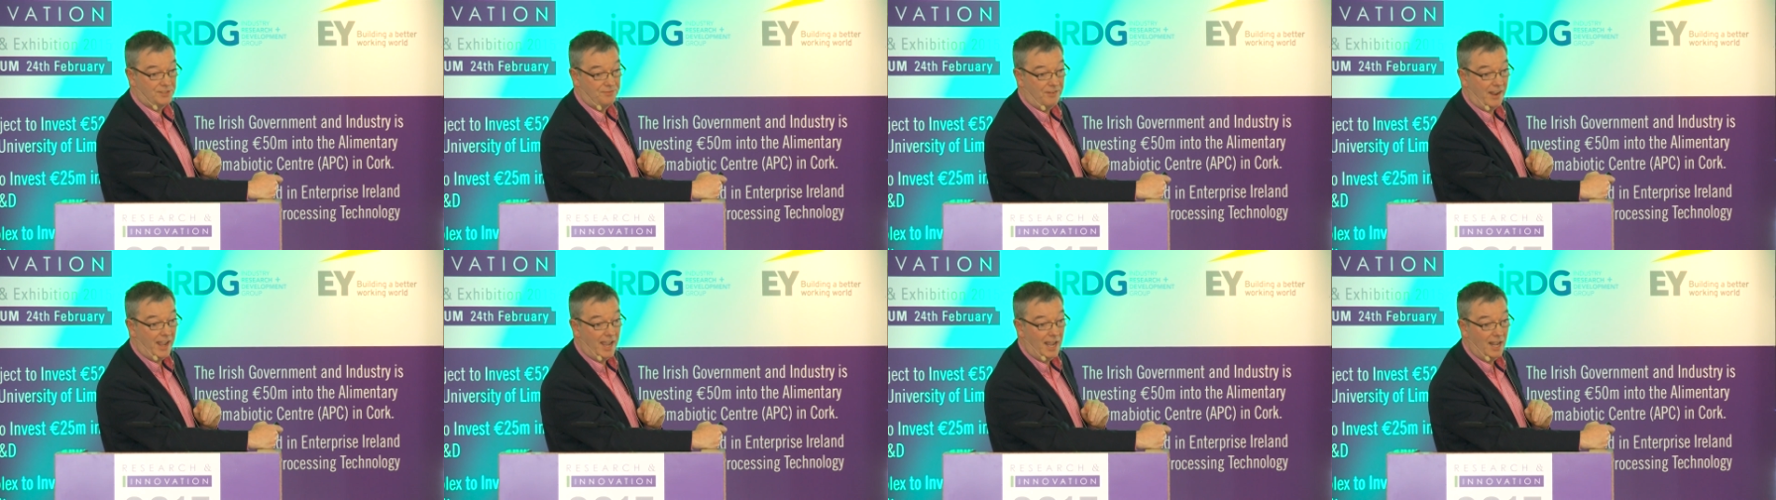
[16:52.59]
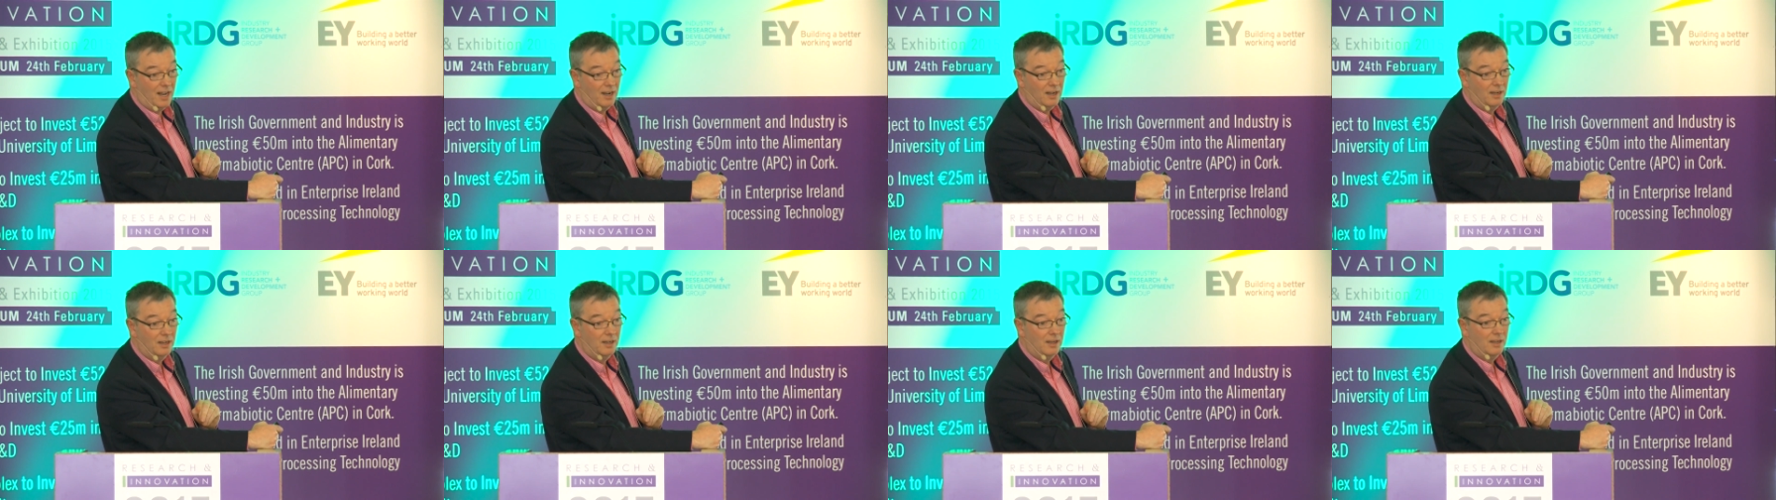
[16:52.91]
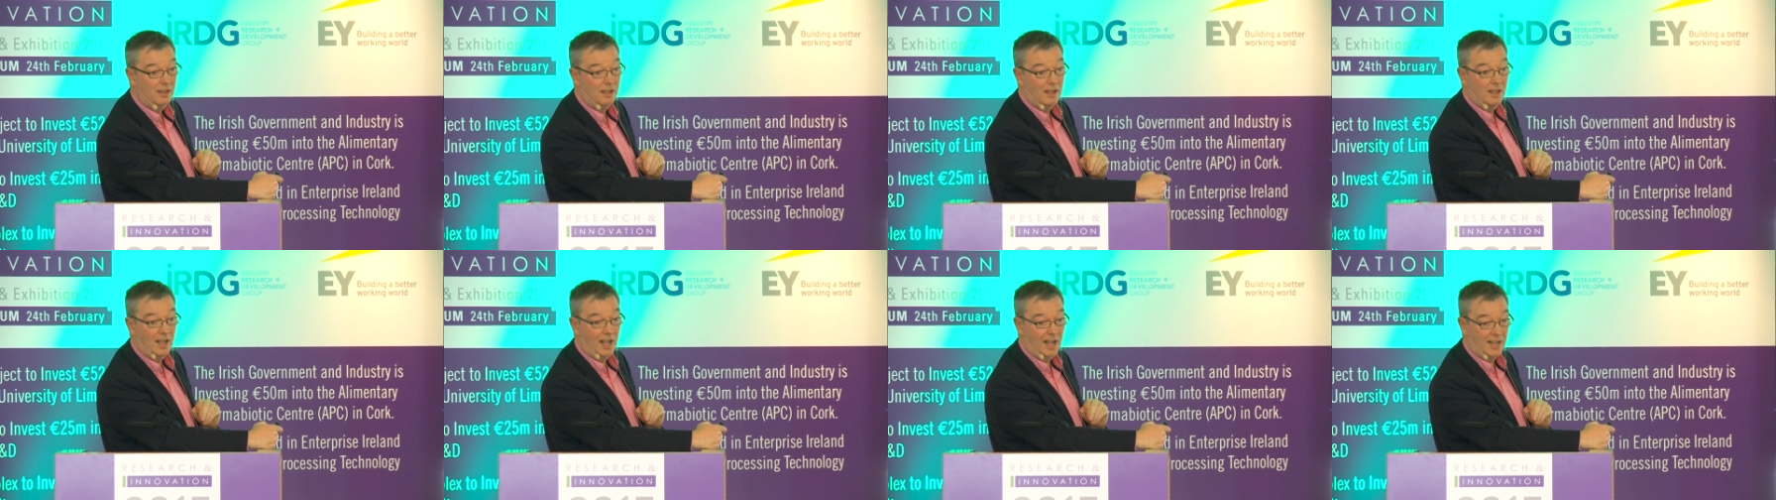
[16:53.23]
fail
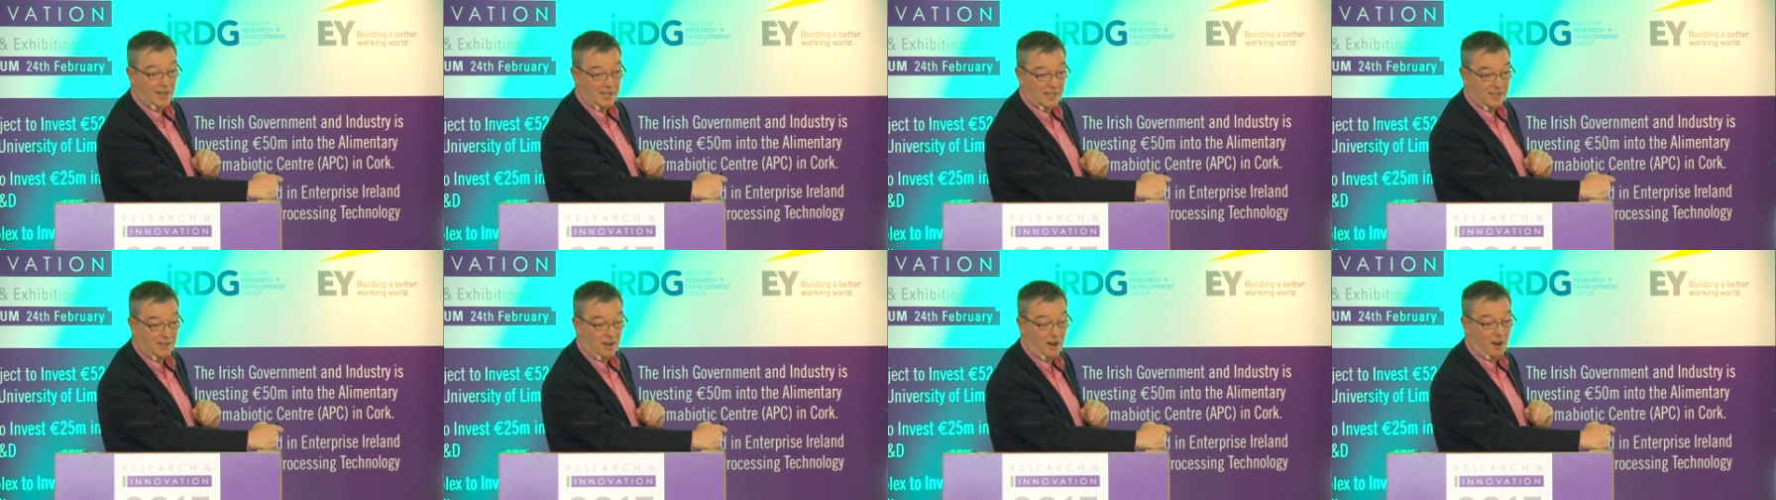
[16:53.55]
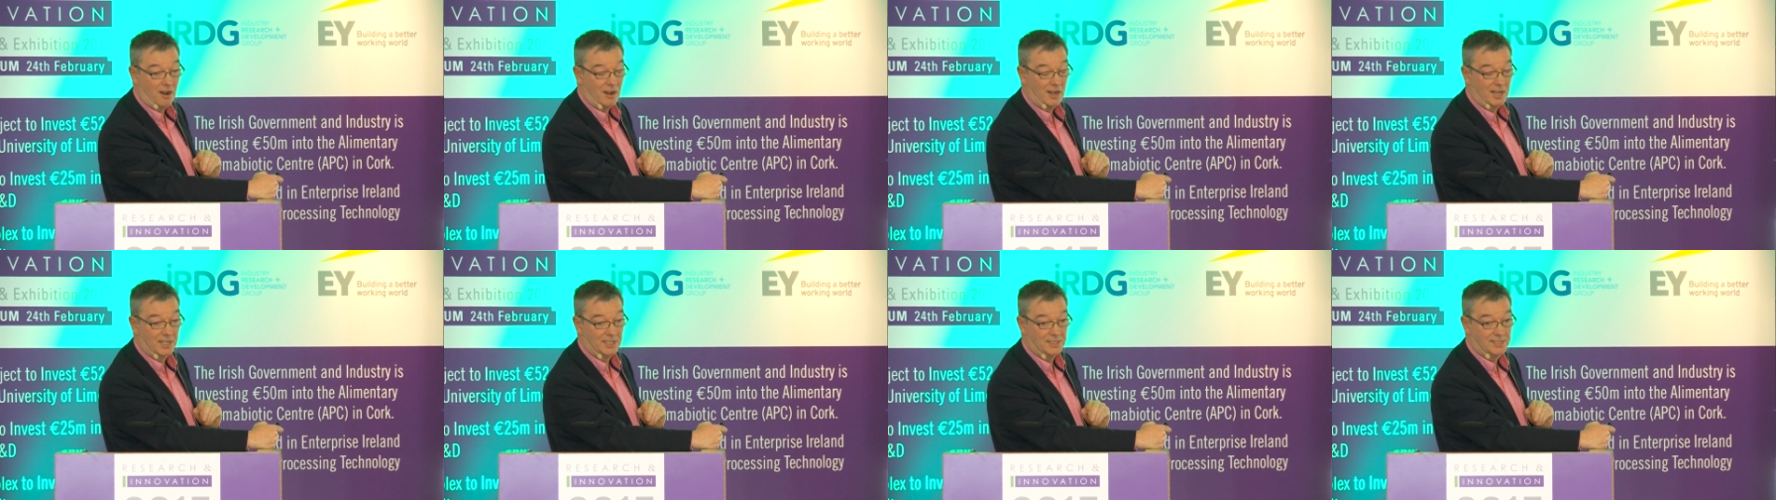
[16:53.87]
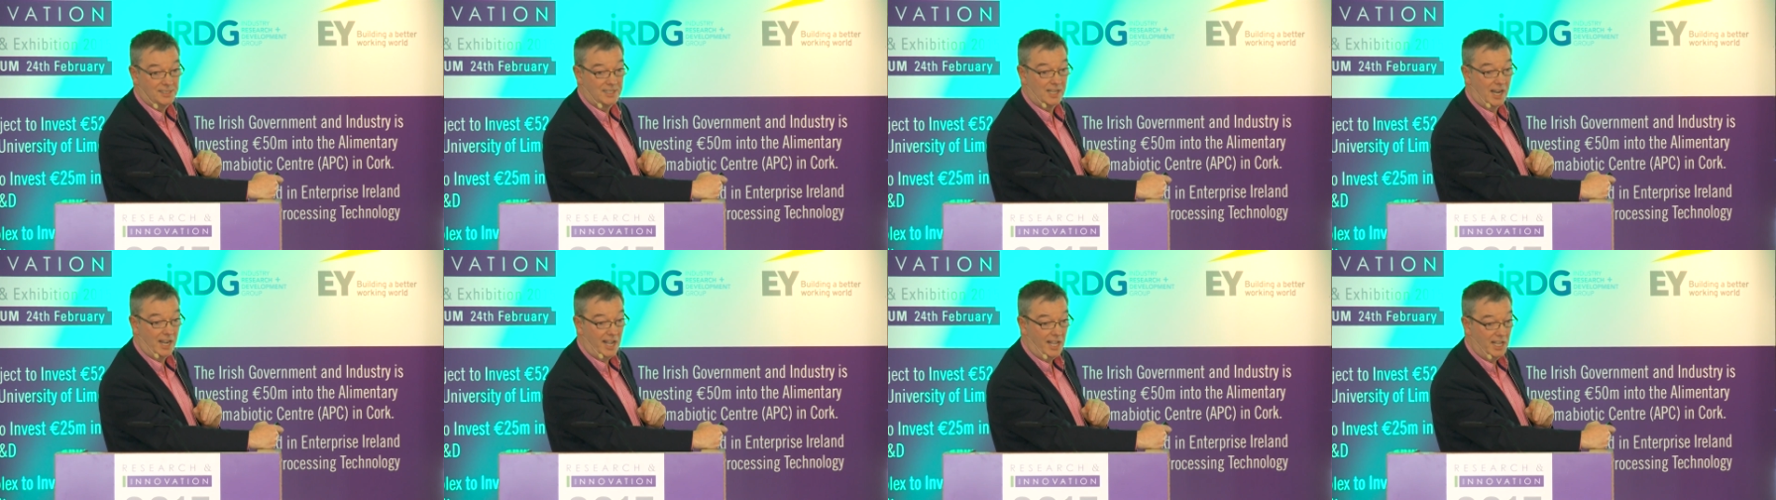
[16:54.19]
at an early
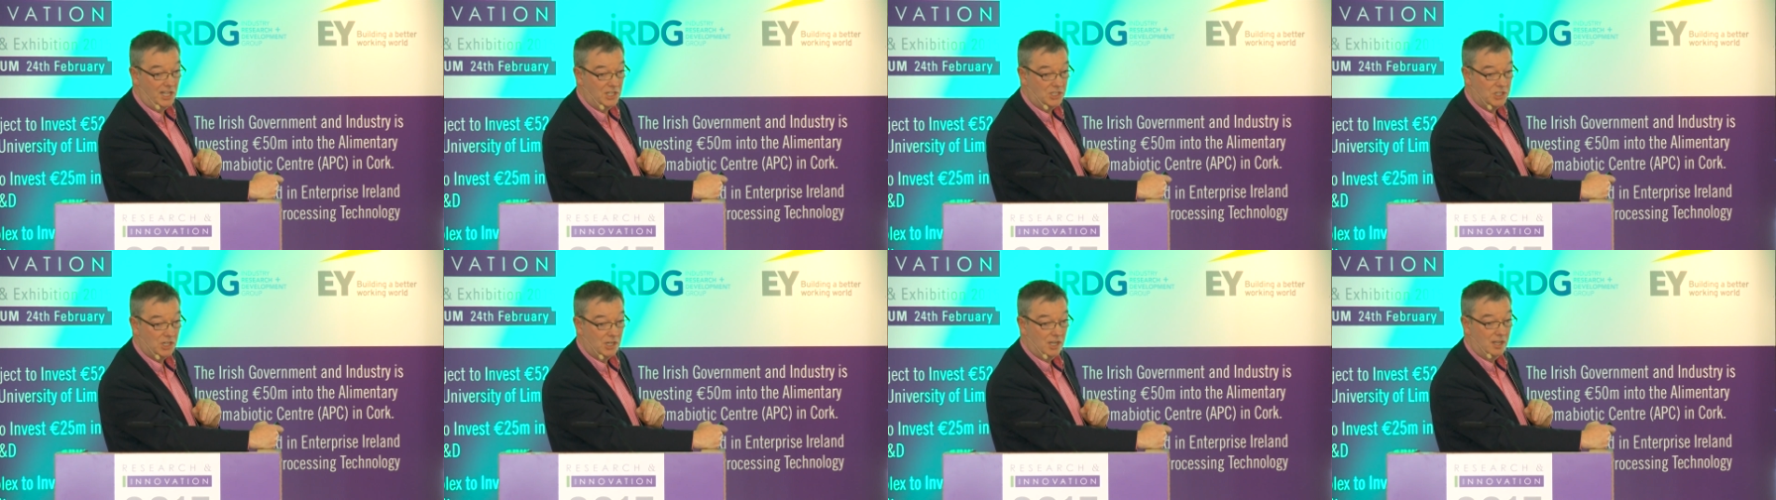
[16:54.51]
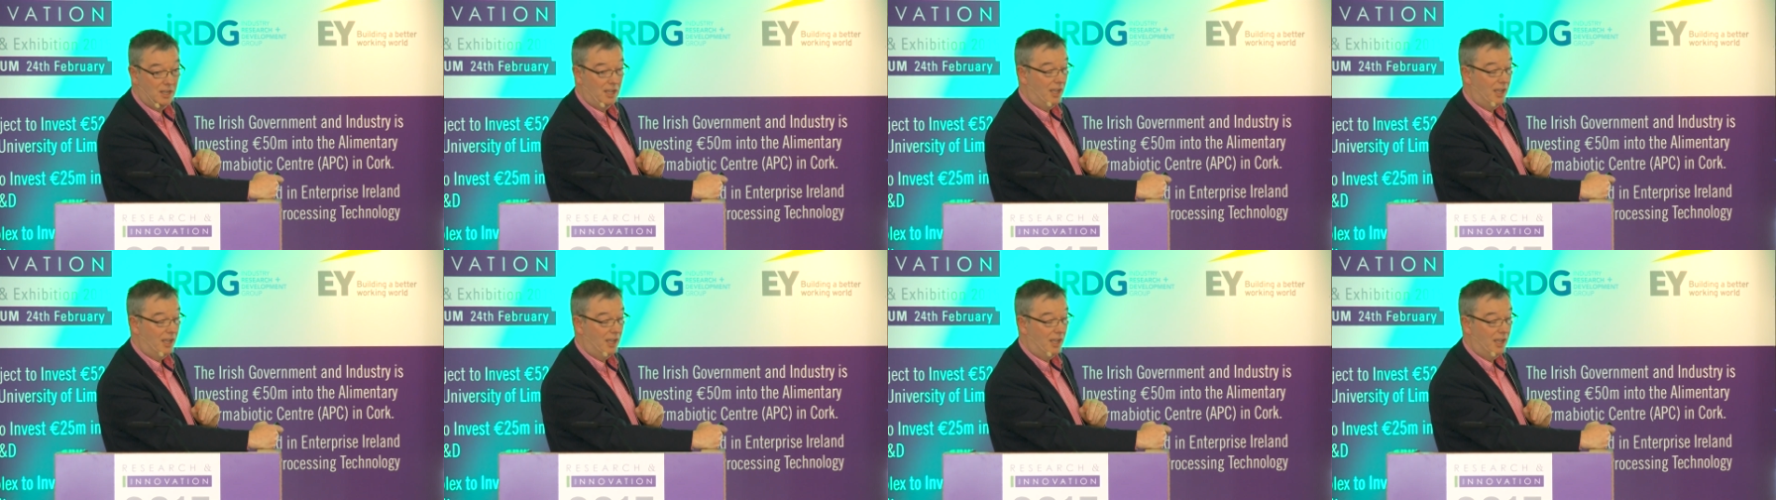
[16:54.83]
stage.